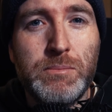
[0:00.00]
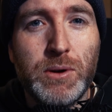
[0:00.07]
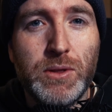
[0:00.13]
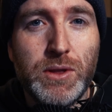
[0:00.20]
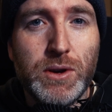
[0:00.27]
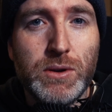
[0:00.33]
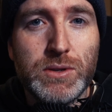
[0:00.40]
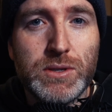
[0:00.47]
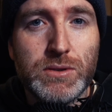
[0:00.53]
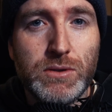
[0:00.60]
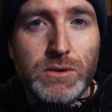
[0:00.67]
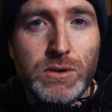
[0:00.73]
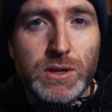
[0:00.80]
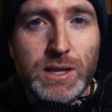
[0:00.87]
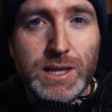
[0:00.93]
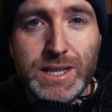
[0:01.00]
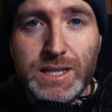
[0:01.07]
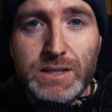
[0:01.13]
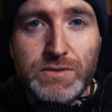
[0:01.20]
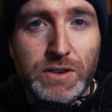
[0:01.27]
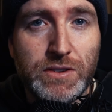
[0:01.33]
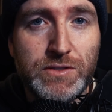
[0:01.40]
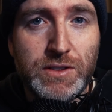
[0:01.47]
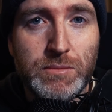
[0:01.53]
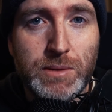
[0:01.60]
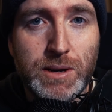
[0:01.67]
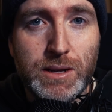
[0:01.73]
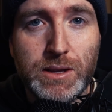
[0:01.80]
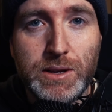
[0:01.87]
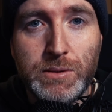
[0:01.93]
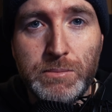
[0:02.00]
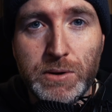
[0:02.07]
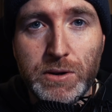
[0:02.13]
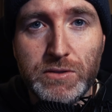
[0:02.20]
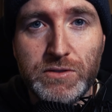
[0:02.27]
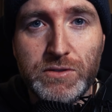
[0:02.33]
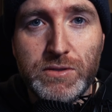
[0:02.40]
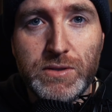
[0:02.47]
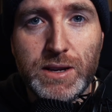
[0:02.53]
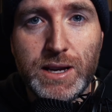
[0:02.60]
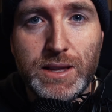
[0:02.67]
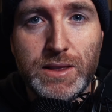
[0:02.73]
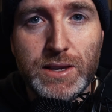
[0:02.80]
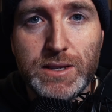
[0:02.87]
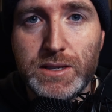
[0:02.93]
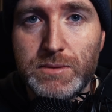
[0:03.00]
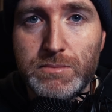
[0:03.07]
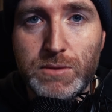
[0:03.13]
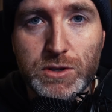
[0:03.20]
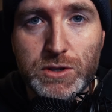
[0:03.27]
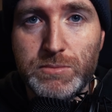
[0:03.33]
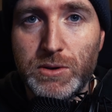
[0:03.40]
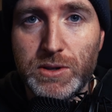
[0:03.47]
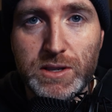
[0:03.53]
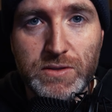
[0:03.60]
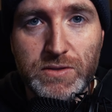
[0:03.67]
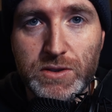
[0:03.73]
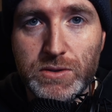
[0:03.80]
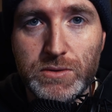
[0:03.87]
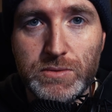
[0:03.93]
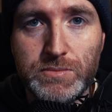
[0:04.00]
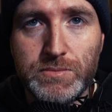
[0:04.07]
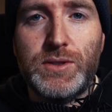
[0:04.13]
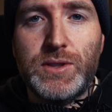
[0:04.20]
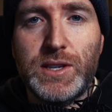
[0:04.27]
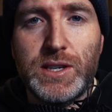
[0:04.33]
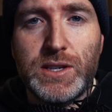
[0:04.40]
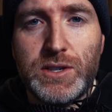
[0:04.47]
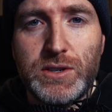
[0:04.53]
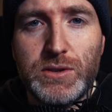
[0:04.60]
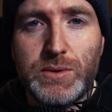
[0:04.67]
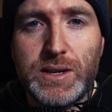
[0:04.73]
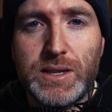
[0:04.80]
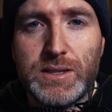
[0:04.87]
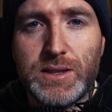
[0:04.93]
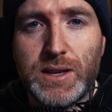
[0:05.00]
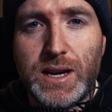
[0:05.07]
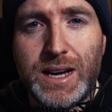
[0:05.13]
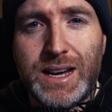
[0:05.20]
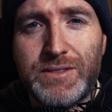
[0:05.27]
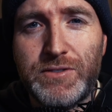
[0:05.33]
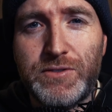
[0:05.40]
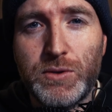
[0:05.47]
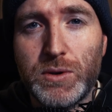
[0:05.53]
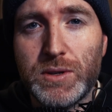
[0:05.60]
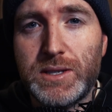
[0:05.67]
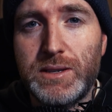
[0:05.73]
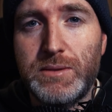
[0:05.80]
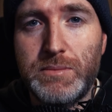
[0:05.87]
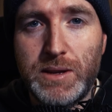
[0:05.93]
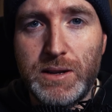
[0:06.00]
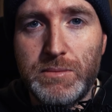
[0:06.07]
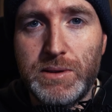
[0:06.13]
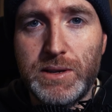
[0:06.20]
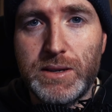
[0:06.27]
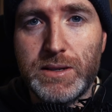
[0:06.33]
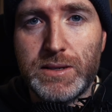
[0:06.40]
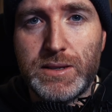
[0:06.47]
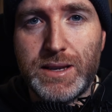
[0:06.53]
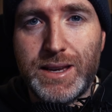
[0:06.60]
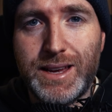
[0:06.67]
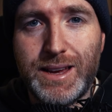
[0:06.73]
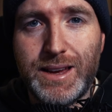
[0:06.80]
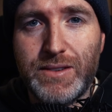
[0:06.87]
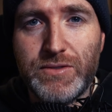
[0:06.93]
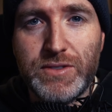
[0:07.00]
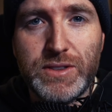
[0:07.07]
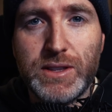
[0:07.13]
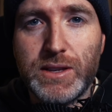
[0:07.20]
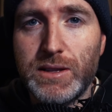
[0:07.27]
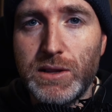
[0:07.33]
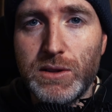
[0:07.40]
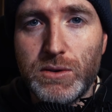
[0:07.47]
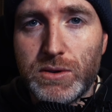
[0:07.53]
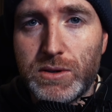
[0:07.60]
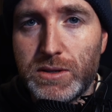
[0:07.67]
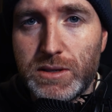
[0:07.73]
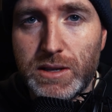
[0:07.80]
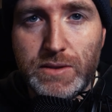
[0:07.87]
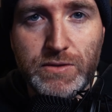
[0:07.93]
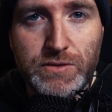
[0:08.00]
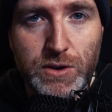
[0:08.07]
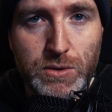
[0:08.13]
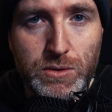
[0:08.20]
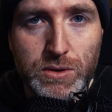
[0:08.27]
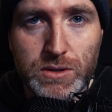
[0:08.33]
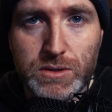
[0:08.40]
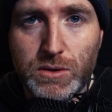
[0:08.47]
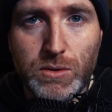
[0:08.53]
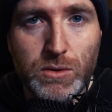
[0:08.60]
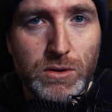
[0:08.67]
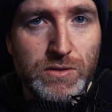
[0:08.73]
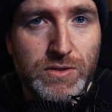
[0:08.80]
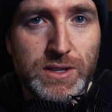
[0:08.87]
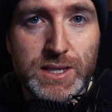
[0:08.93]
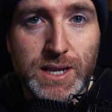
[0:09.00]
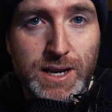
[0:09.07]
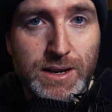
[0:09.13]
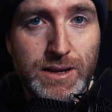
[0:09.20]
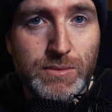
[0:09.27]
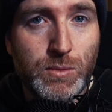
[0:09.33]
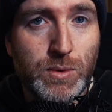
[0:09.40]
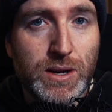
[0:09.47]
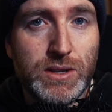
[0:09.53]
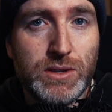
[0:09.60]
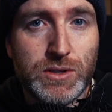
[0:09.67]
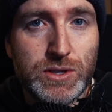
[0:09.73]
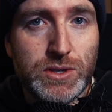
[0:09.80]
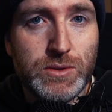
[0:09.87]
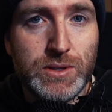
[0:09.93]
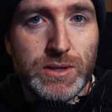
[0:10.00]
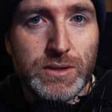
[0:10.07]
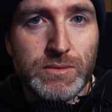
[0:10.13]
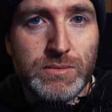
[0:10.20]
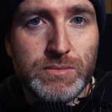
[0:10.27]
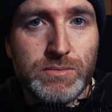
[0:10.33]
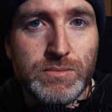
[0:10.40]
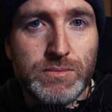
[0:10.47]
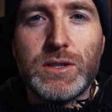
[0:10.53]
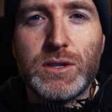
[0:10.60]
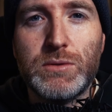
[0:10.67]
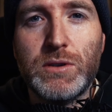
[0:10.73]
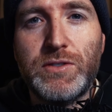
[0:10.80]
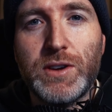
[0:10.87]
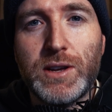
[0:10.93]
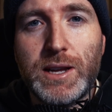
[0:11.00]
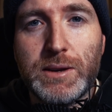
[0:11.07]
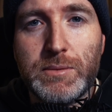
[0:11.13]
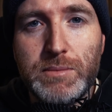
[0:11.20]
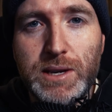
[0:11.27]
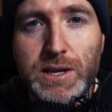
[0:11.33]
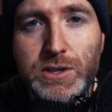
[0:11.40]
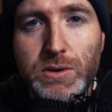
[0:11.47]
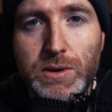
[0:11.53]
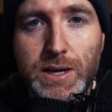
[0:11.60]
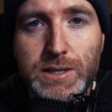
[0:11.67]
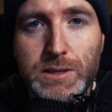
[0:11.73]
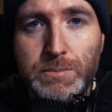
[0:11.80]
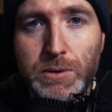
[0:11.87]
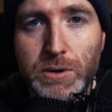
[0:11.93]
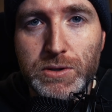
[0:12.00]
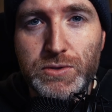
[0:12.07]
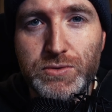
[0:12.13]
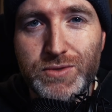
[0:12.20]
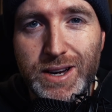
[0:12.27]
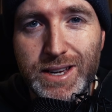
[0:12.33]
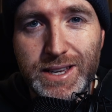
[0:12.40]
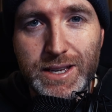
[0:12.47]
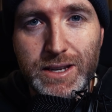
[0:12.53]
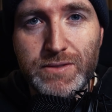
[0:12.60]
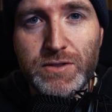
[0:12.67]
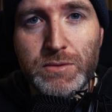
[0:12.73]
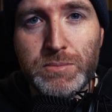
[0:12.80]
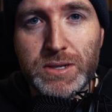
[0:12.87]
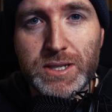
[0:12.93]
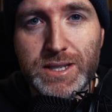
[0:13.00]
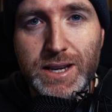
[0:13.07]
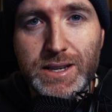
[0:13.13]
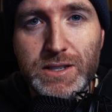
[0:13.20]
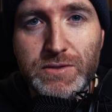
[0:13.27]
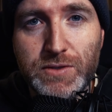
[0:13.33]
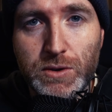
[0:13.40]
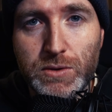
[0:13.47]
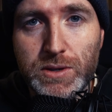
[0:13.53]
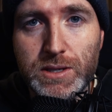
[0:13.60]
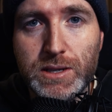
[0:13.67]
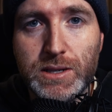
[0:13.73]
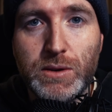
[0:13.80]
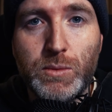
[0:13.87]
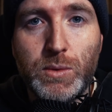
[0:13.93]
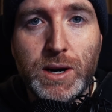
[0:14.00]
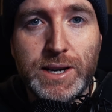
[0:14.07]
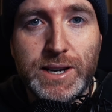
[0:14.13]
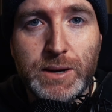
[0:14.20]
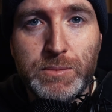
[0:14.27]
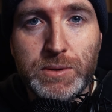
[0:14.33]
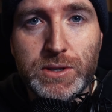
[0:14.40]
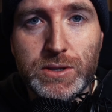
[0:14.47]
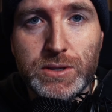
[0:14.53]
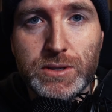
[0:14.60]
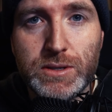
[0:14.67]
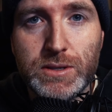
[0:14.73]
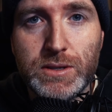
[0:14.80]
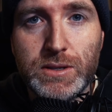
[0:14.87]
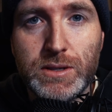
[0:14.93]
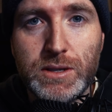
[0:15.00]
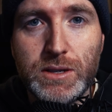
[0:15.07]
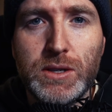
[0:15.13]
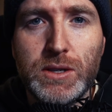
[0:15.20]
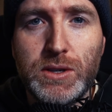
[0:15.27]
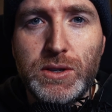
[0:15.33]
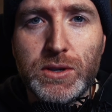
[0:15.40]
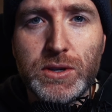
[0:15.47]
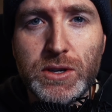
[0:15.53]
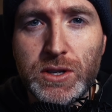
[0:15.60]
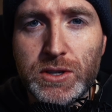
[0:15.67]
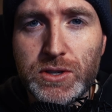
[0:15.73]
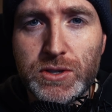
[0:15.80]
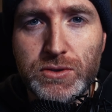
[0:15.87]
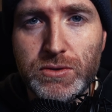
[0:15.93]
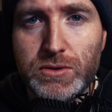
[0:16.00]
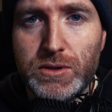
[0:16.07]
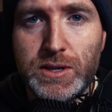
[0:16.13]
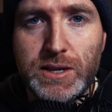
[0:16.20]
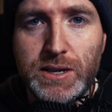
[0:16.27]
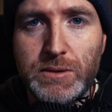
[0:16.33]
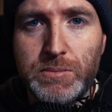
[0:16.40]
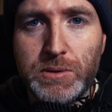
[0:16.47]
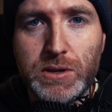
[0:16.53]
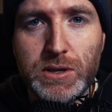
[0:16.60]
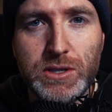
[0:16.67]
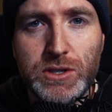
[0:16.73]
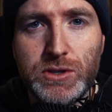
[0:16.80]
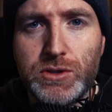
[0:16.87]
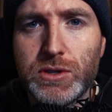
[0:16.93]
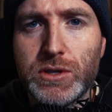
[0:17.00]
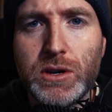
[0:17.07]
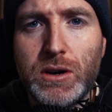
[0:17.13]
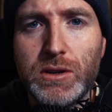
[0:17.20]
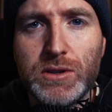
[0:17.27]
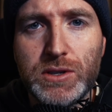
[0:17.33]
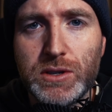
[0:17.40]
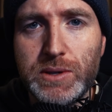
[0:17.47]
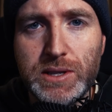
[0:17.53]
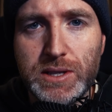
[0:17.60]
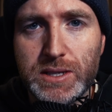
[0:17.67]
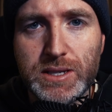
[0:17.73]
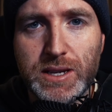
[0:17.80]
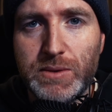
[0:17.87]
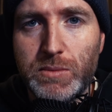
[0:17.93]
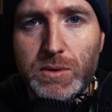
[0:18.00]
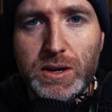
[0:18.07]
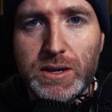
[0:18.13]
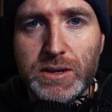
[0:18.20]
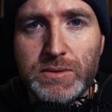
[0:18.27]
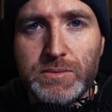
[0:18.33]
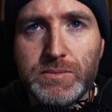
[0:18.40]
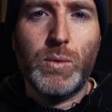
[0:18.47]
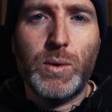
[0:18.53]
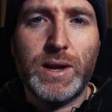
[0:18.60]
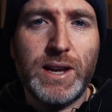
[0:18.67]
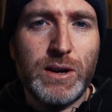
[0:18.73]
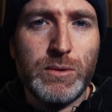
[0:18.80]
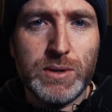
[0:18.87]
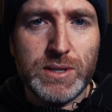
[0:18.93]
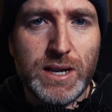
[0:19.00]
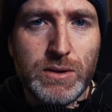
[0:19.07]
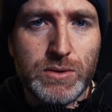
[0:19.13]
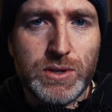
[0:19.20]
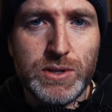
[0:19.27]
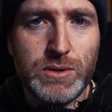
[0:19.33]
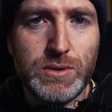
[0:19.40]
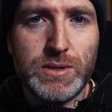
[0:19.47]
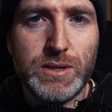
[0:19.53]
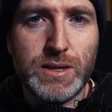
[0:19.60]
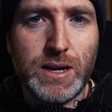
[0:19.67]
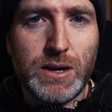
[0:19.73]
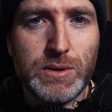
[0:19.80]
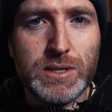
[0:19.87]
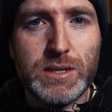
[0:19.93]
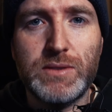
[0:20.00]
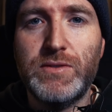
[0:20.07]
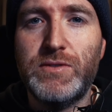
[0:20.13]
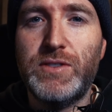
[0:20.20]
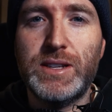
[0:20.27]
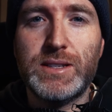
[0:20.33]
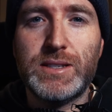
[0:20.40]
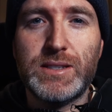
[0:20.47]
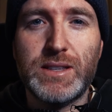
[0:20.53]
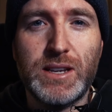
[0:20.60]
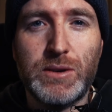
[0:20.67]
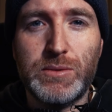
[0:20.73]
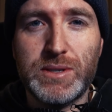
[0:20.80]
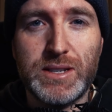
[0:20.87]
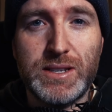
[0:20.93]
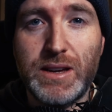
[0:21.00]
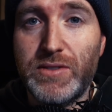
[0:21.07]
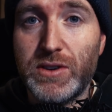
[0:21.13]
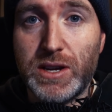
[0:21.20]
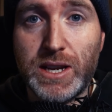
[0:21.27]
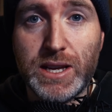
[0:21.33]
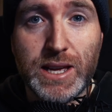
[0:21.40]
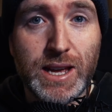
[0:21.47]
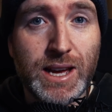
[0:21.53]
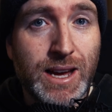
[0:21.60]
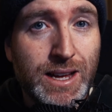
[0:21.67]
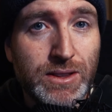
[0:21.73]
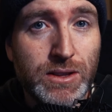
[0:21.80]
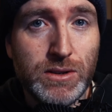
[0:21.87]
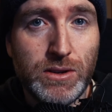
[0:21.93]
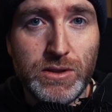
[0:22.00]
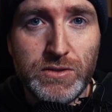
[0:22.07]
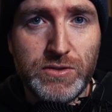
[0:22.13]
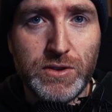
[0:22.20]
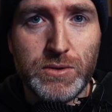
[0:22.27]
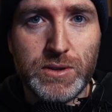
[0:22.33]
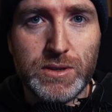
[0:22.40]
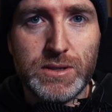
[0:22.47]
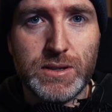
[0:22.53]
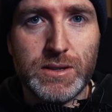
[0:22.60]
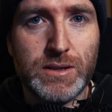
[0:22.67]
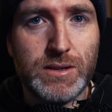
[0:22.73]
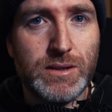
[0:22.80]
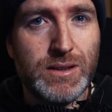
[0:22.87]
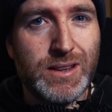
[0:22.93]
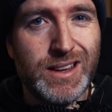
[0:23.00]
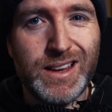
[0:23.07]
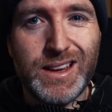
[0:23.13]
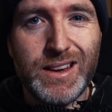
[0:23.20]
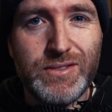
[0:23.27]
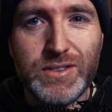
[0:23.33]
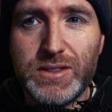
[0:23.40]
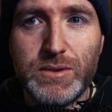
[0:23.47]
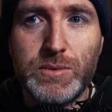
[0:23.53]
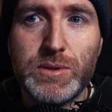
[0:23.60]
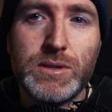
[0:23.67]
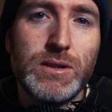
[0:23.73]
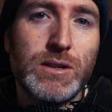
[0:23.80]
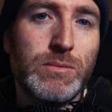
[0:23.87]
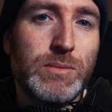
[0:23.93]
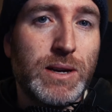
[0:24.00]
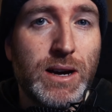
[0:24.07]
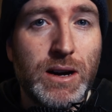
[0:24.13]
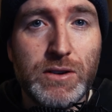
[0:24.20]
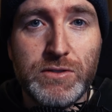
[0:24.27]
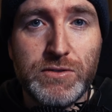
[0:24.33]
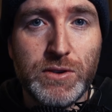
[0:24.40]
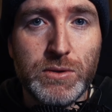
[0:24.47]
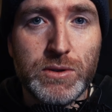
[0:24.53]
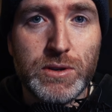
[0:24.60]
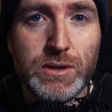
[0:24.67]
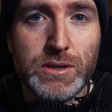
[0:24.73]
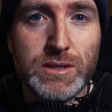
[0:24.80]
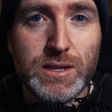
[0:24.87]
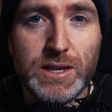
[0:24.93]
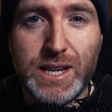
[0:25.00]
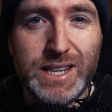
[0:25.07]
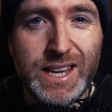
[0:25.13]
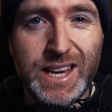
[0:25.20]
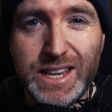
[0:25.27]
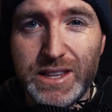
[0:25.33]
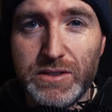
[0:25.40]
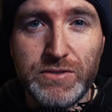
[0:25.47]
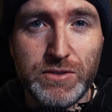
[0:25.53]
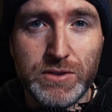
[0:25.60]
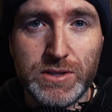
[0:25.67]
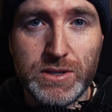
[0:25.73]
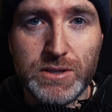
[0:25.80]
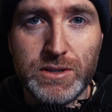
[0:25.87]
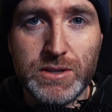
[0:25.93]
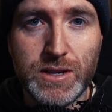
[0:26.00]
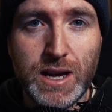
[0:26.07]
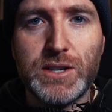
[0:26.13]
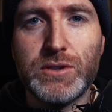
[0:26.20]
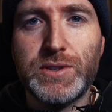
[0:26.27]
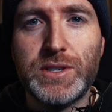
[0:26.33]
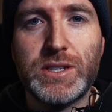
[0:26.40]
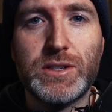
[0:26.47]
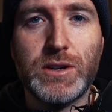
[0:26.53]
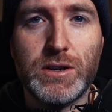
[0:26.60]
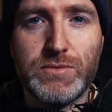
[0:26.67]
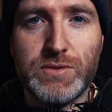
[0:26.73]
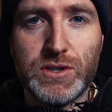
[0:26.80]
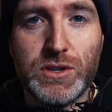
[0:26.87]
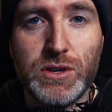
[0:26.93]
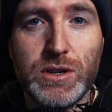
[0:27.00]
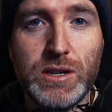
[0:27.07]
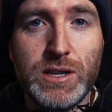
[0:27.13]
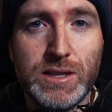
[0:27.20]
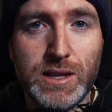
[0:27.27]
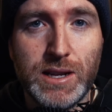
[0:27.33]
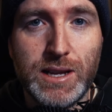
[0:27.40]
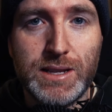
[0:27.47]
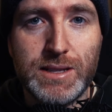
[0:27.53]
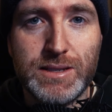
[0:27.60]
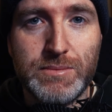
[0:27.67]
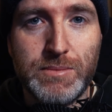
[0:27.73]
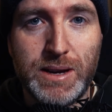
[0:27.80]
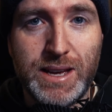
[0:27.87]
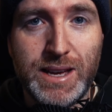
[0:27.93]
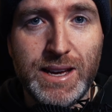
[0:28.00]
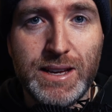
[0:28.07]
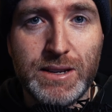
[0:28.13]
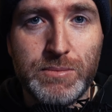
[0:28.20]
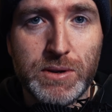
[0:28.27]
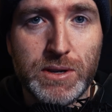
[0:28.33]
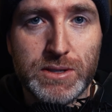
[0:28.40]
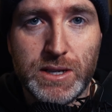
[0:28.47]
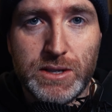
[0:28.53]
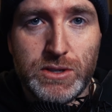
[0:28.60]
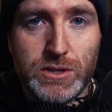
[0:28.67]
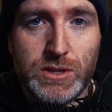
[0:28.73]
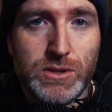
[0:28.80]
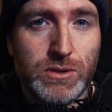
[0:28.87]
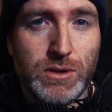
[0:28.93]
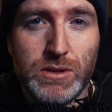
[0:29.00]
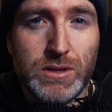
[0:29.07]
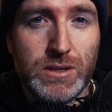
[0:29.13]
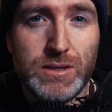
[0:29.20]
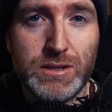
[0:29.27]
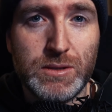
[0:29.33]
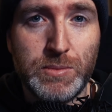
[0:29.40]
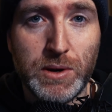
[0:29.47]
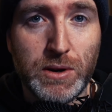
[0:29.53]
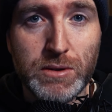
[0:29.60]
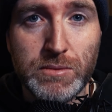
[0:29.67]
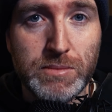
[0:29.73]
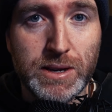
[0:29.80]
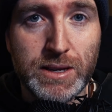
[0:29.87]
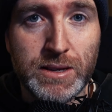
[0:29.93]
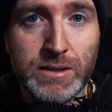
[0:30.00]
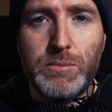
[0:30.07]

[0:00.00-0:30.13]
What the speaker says: But those are all at least 50mm and above, and this is much more difficult. The issue is that at 14mm, everything looks in focus all of the time when you're shooting. So if you're like me and you like to punch right in for precise focusing at wide apertures, you're gonna struggle here because you just can't do it the same way. When I was out shooting, I was convinced that I was never gonna get a handle on the focusing. Everything was going to be out of focus and I'd hate the footage. I'd already started returning the lens in my head because I just thought this is beyond me.